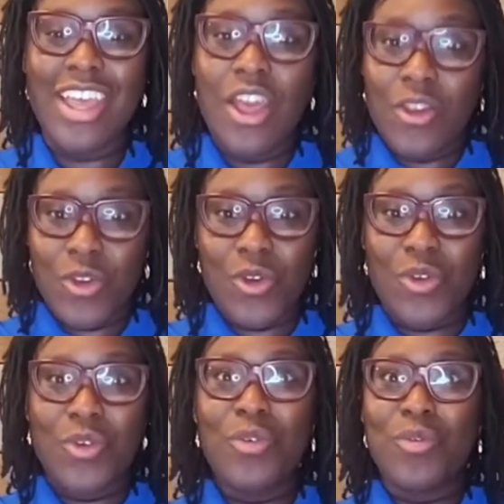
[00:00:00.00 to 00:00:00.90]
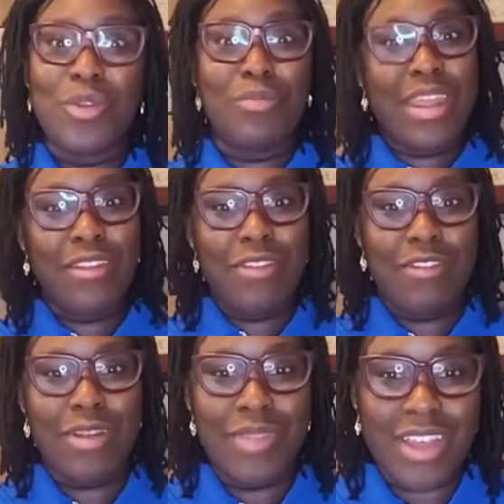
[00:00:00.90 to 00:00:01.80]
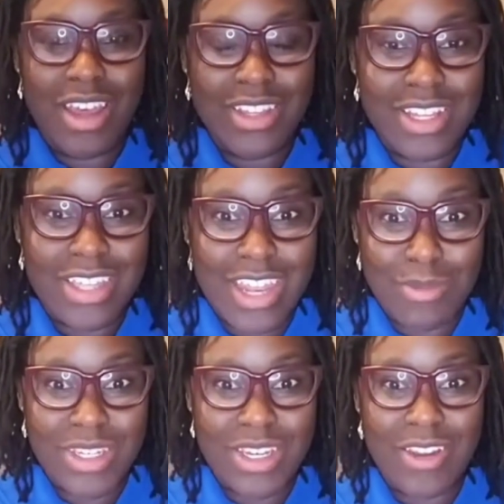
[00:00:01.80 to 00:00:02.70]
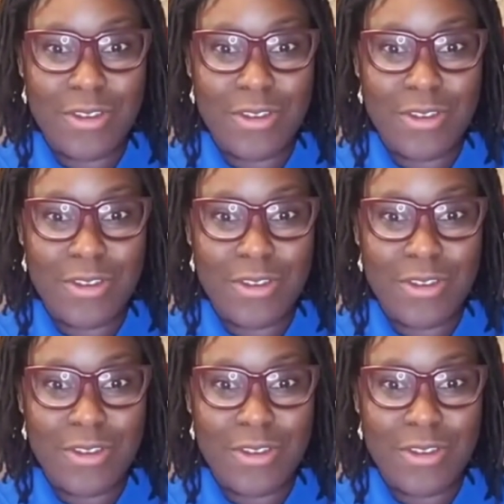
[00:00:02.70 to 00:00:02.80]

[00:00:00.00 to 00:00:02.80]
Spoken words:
who would benefit from the content that I'm sharing.